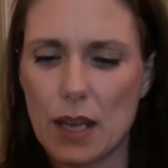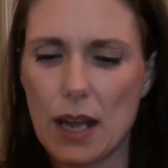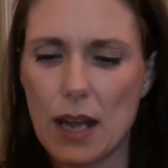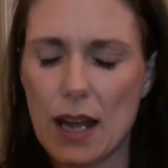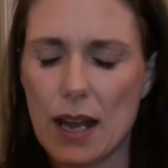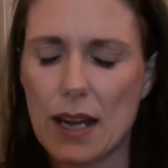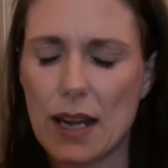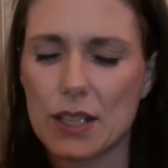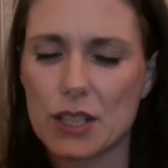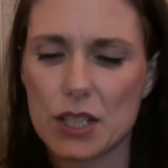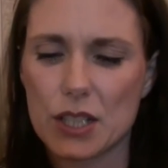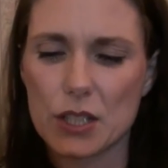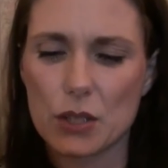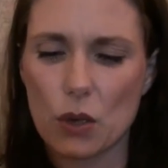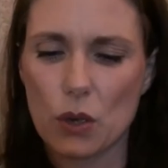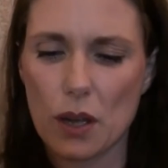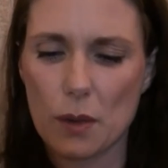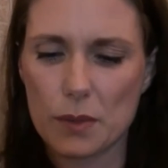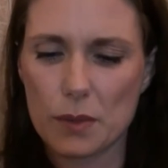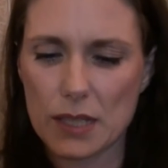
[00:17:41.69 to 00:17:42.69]
and I just
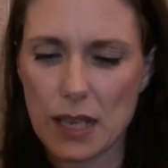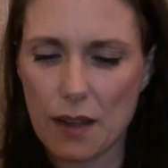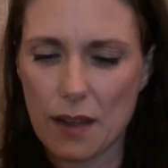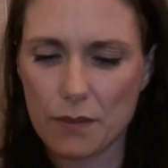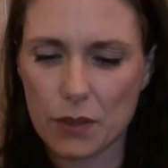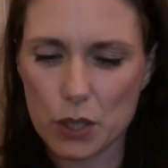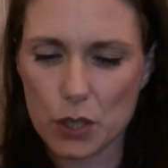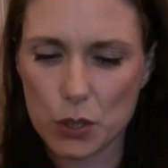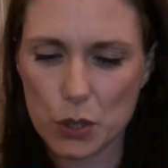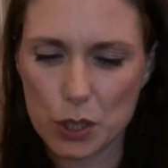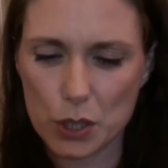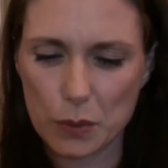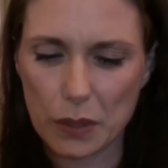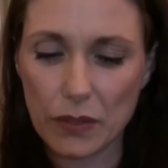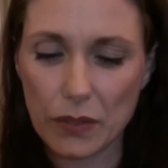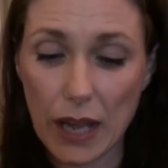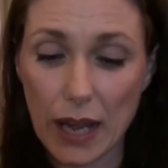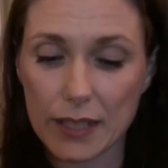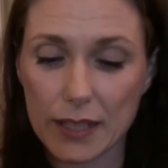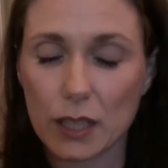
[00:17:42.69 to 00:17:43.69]
thought it was ever so
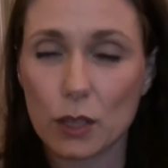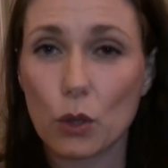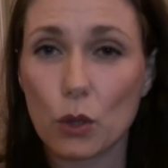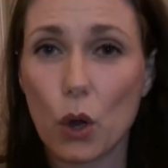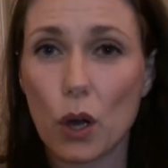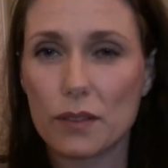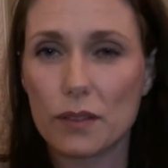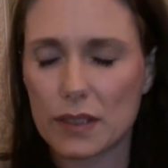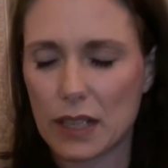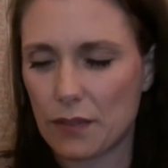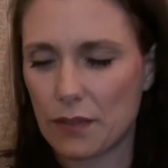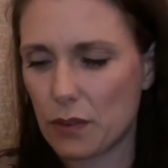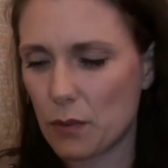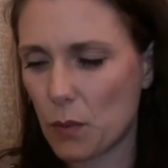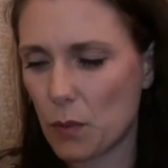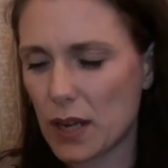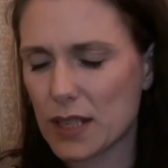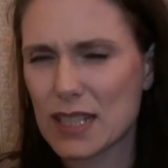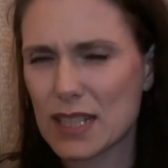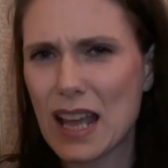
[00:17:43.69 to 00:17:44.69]
sweet. They had a lot of
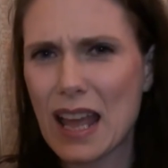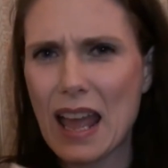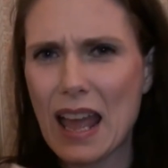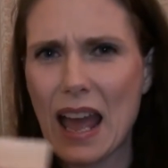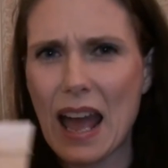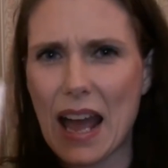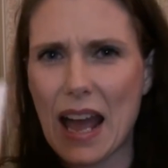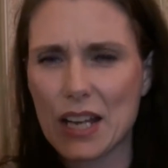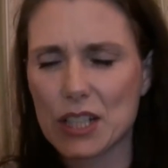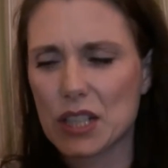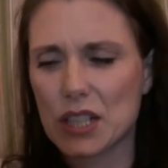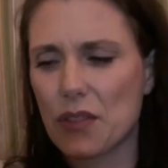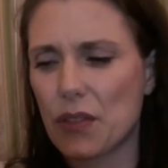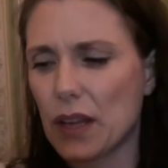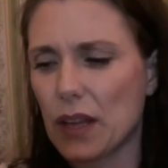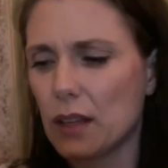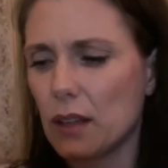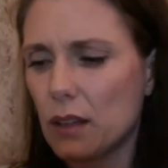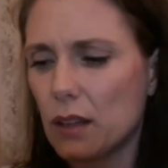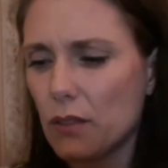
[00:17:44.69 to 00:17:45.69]
different ones. I actually
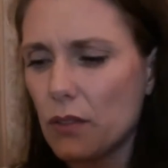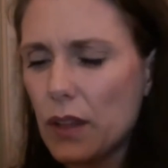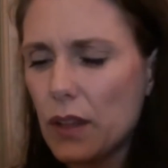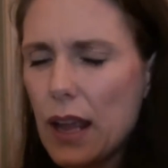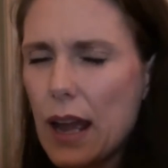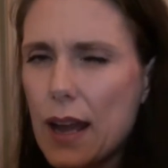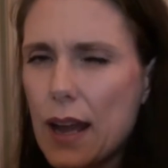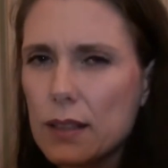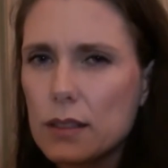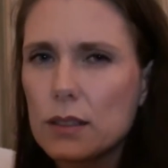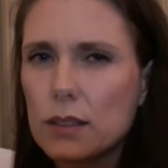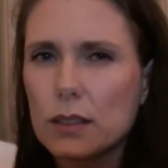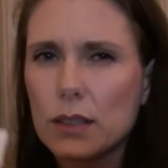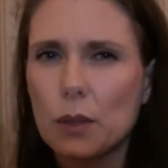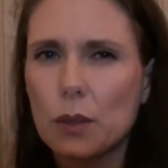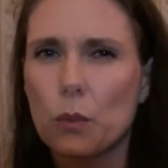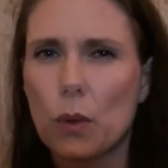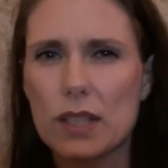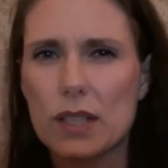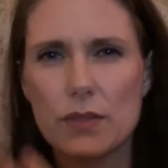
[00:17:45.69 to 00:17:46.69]
think they had
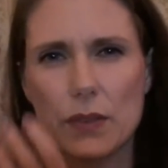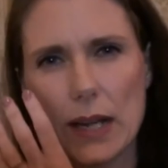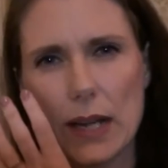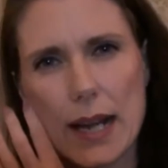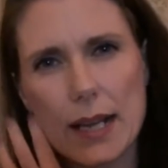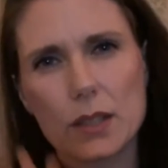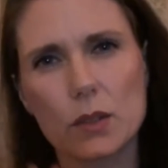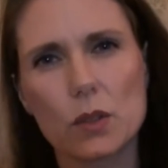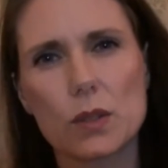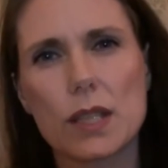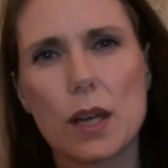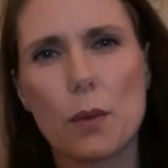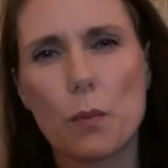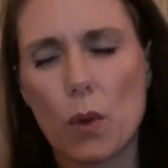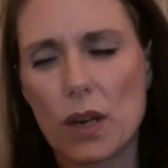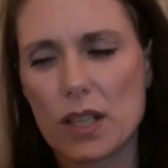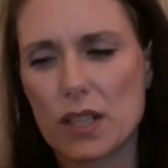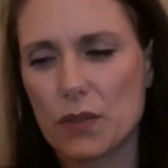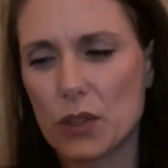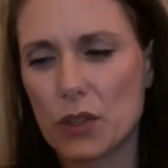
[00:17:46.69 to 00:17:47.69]
like ones for adults and
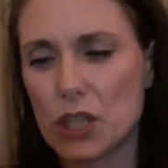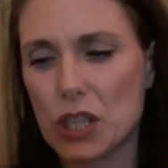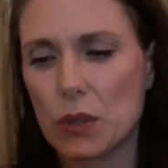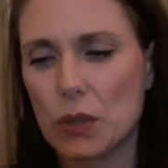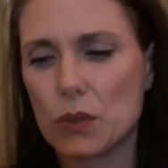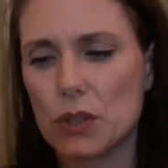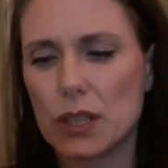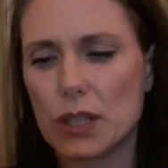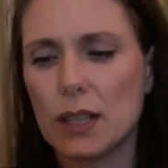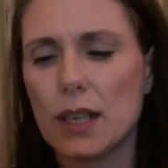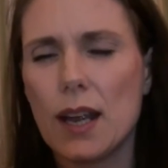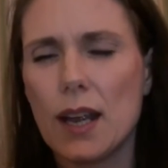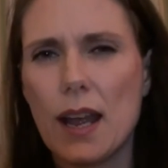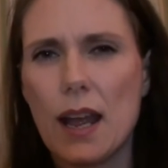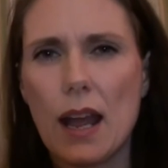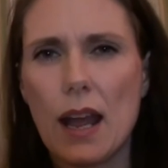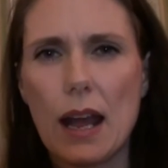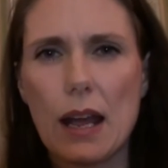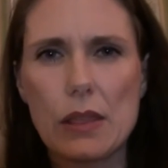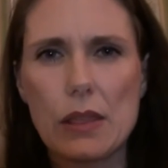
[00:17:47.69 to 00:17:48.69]
ones for children
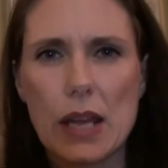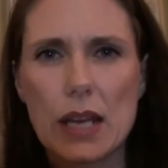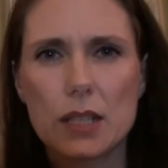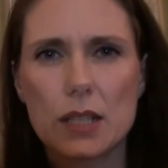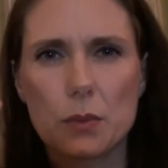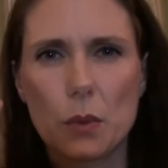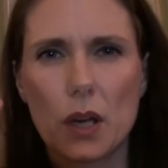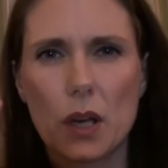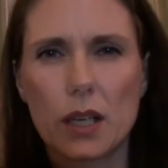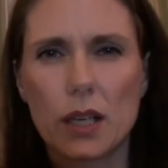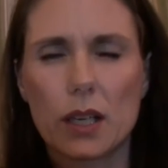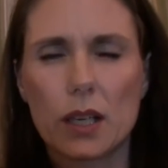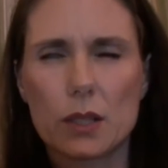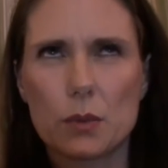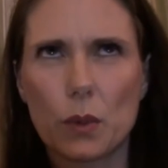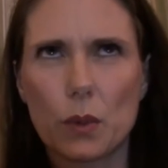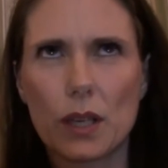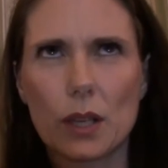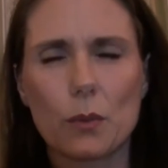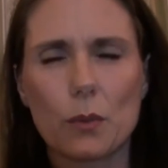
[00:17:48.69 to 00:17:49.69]
and this one
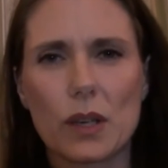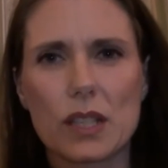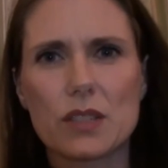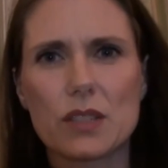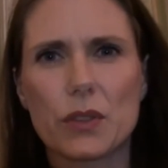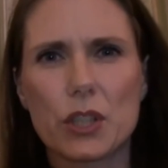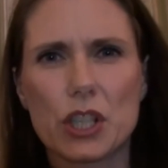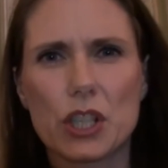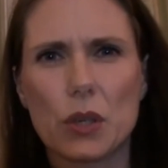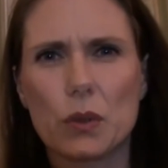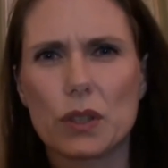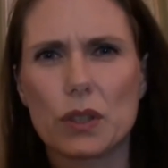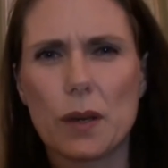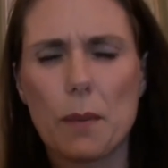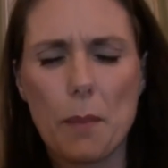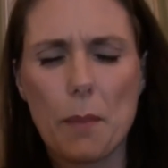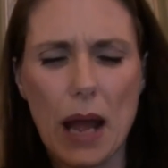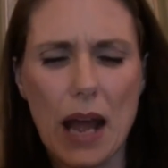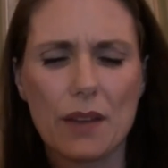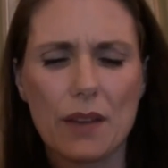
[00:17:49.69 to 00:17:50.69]
is one of the ones for
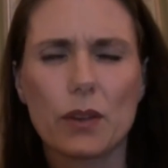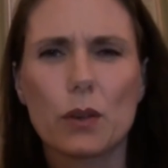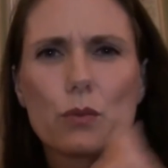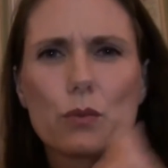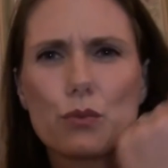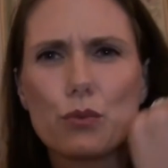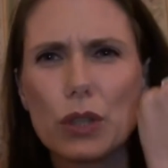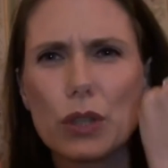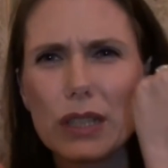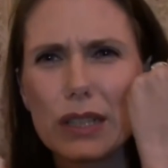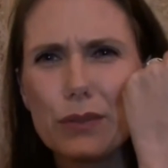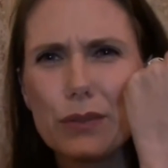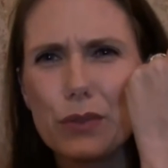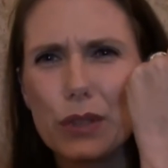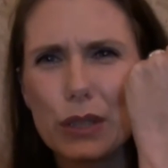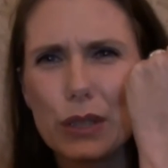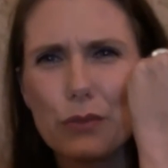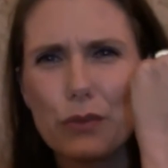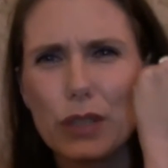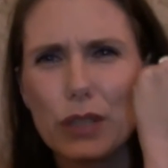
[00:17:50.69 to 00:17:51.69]
children but I have got really
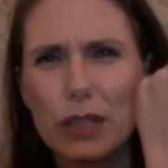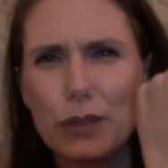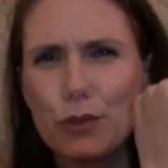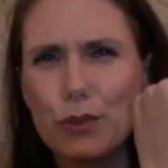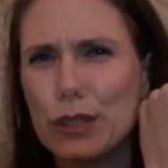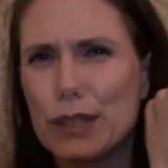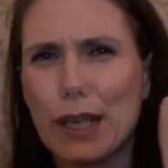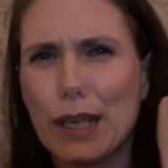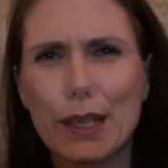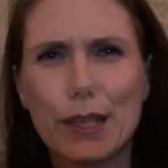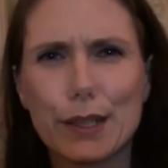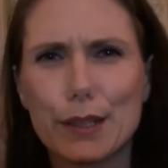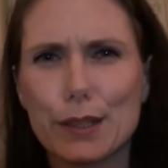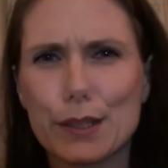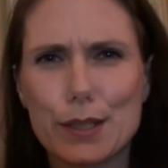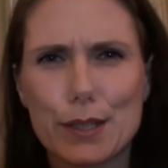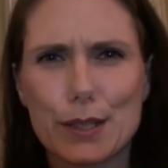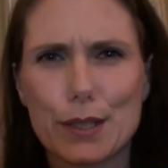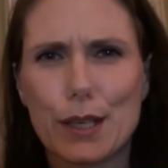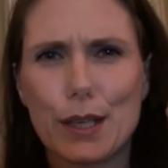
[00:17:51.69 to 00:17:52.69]
really really
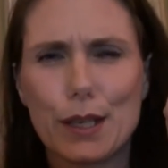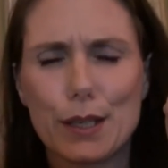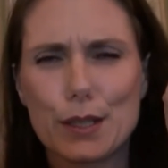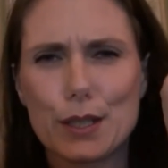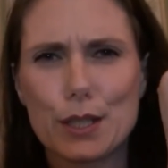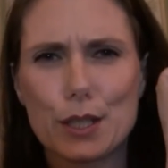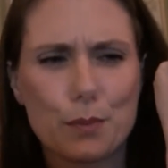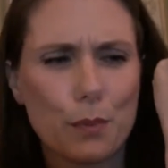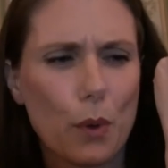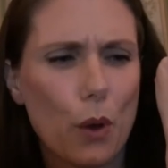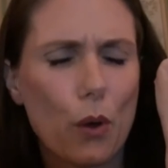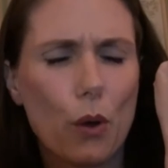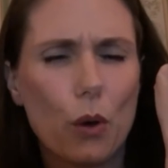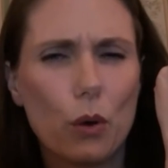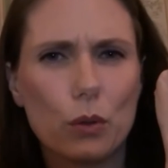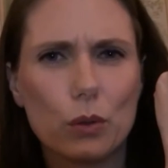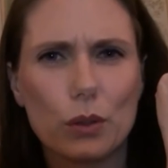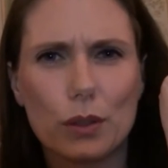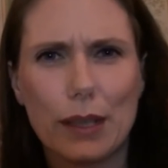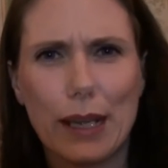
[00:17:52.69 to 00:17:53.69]
ridiculously
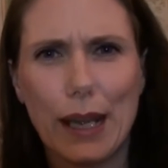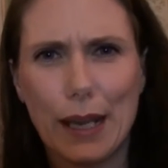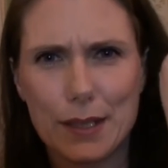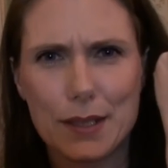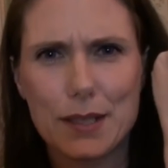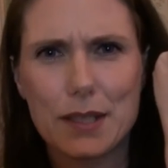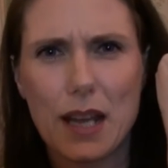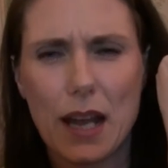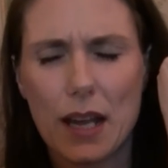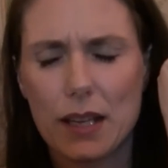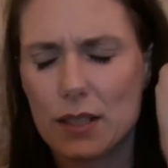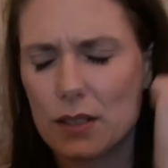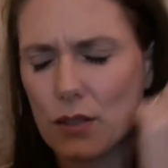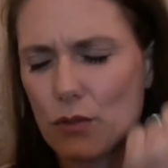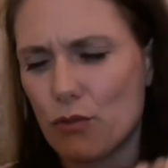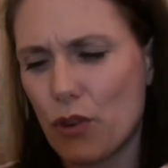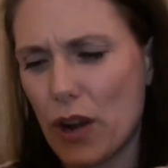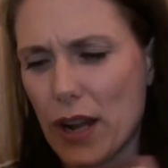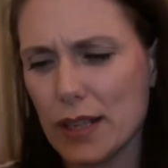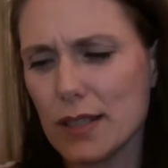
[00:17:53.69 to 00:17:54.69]
small kid size
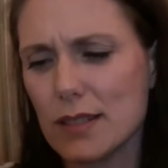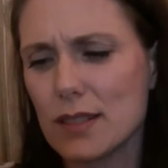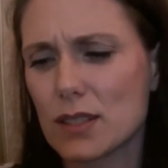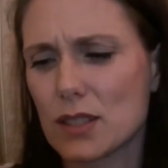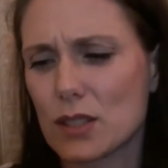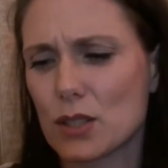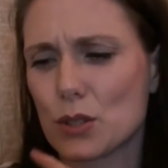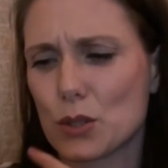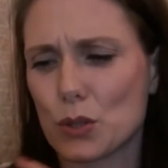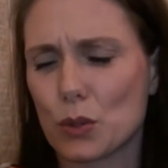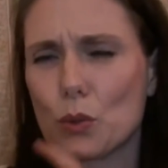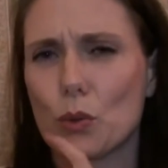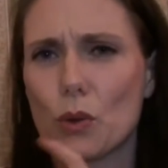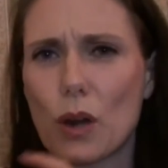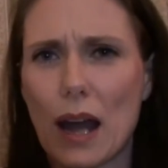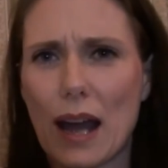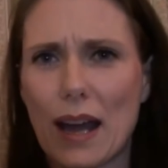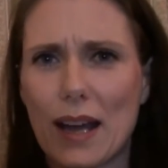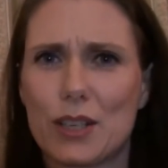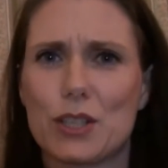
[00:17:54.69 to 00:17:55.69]
wrists
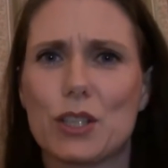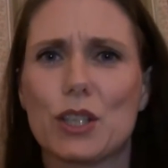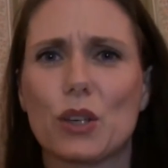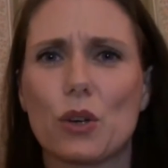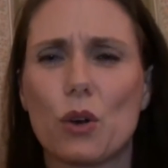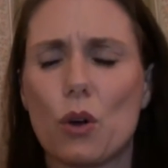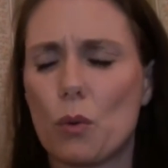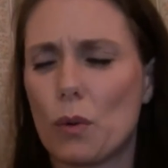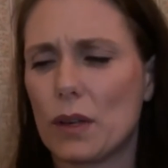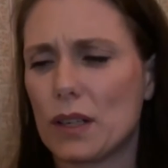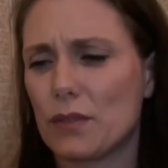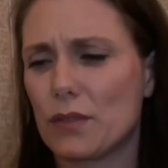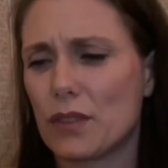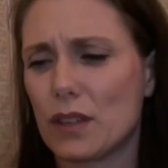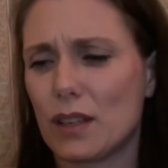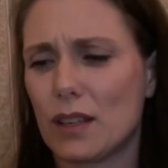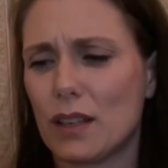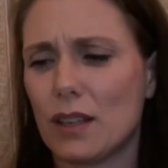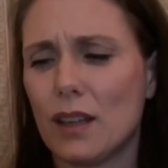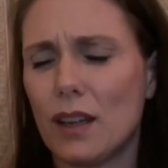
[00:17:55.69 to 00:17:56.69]
so I actually got one of
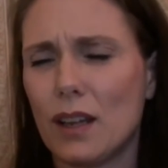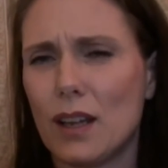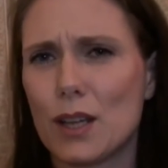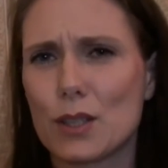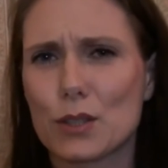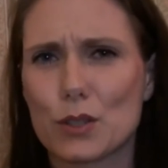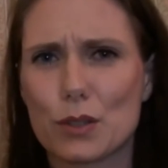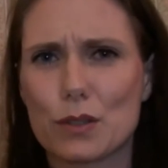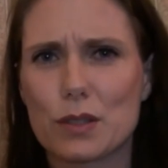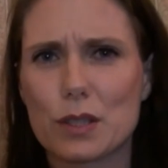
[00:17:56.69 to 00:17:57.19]
the sort of